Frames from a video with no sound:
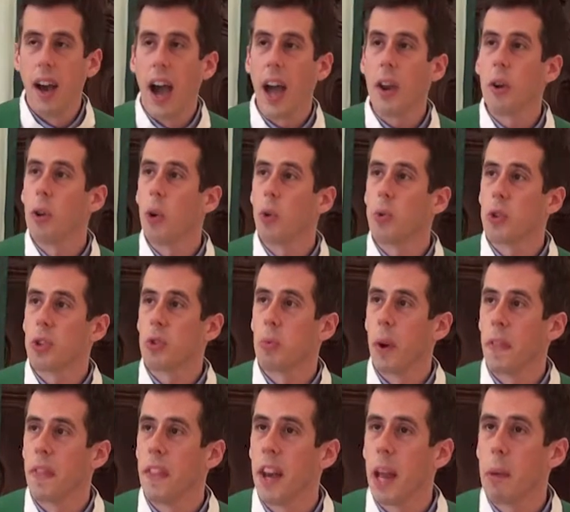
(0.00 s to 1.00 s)
I don't know just
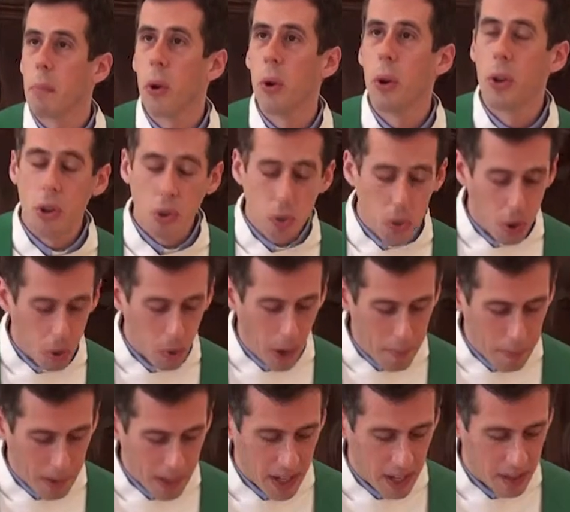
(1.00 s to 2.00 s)
what the neighborhood you grew
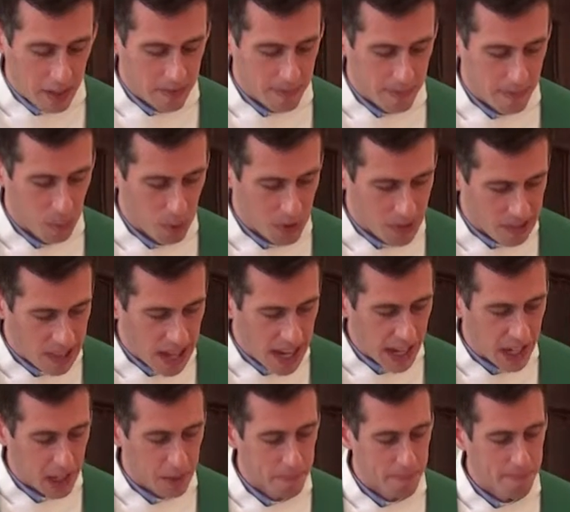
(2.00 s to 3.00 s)
up in was
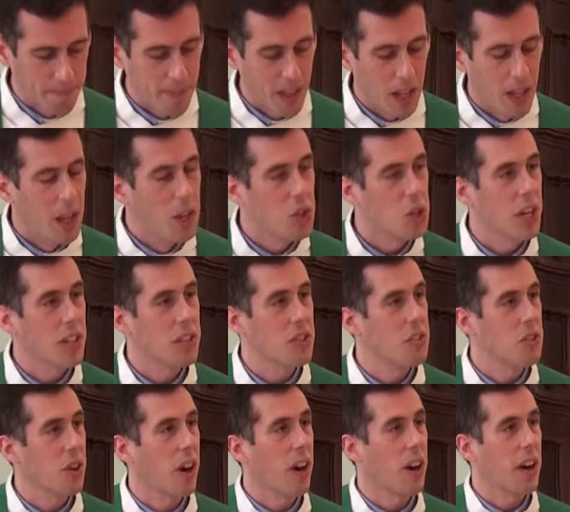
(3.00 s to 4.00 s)
like.
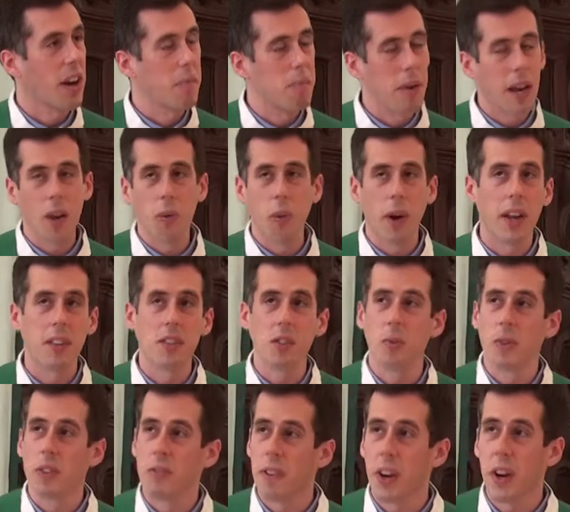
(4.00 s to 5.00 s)
Chances are, in many ways,
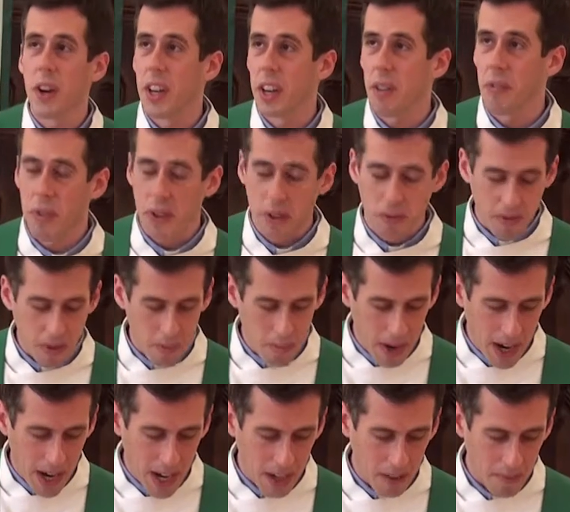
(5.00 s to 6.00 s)
it was very different from
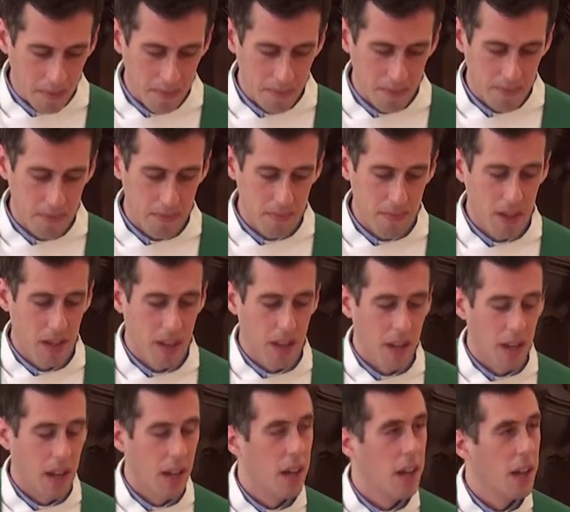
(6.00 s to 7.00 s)
mine.
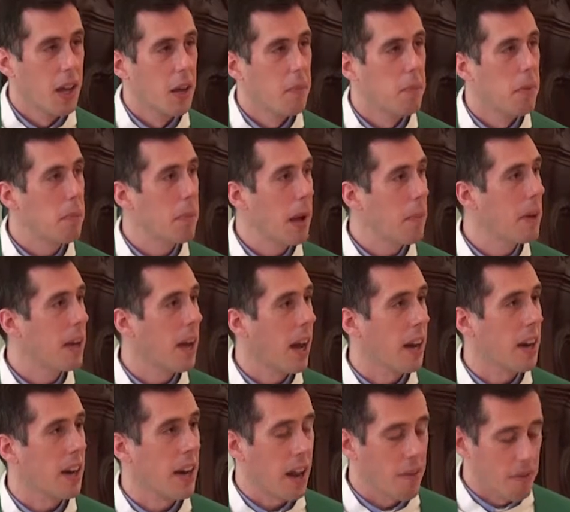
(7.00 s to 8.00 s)
But maybe
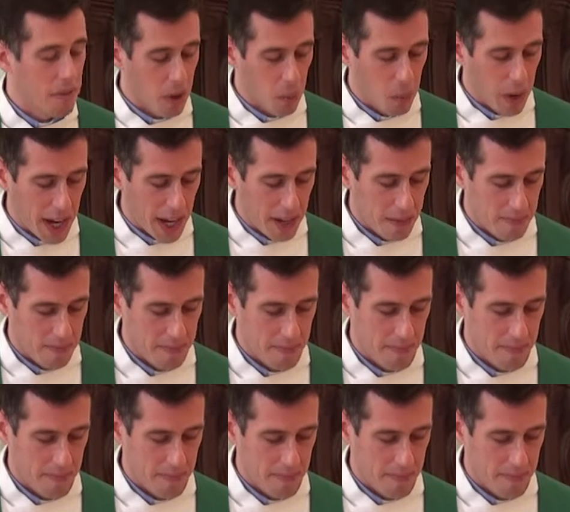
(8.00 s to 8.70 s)
not in every way.